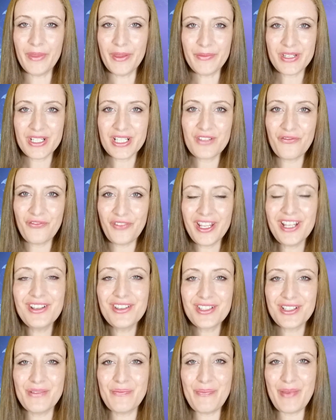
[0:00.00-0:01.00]
that just
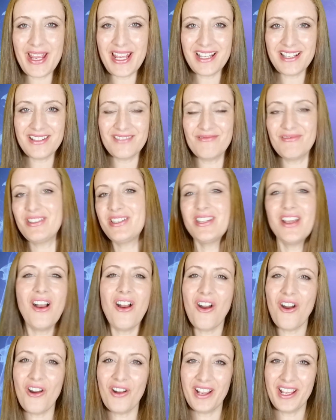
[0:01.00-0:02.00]
feels a bit
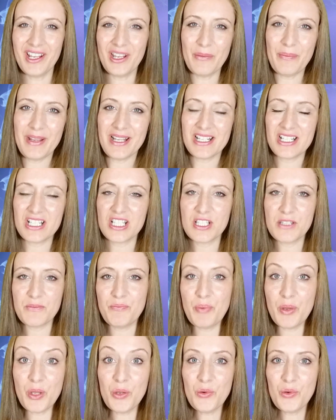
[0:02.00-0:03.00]
dark and a bit
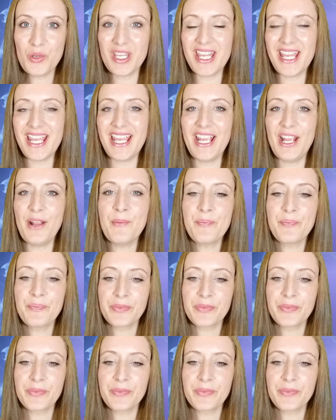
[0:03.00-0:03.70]
spooky.